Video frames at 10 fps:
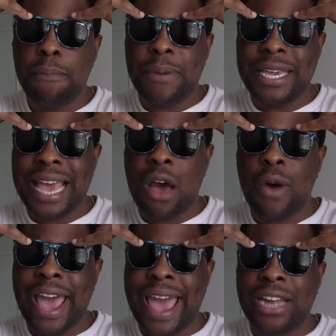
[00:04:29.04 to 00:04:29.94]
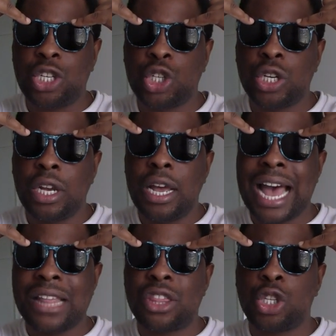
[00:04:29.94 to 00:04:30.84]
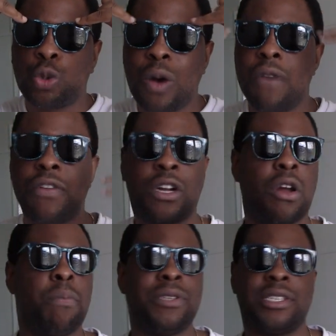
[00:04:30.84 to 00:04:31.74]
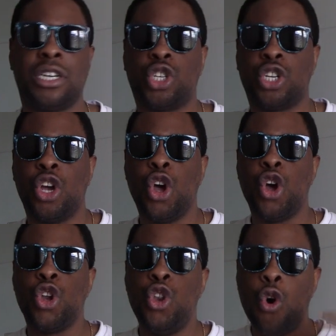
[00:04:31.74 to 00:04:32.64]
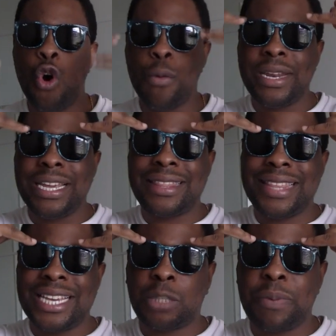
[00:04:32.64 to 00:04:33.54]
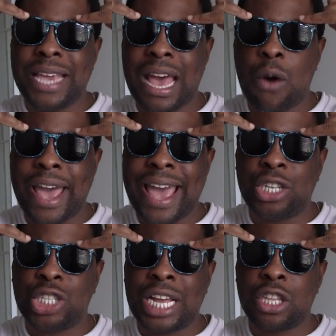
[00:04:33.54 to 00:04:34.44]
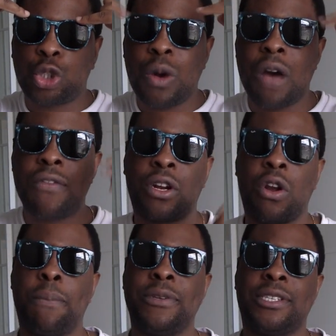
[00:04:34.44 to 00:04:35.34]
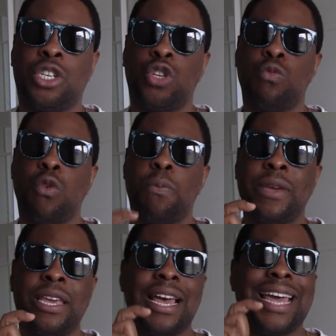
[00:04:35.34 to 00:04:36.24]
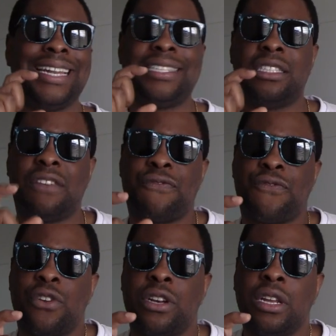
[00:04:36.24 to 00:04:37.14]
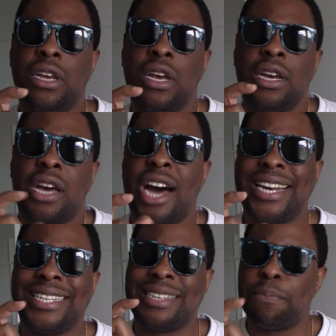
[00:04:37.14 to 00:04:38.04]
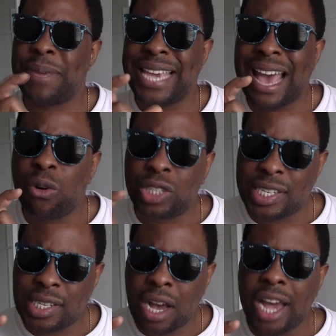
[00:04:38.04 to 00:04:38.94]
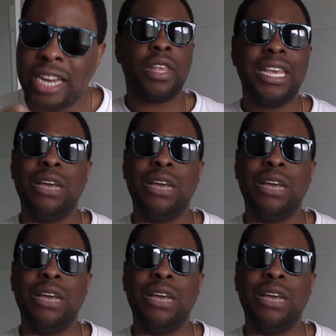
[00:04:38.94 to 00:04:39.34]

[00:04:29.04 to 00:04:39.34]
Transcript: B L H at the twelve o'clock position. Normally, this B L H at the twelve o'clock position will be a different kind of B L design.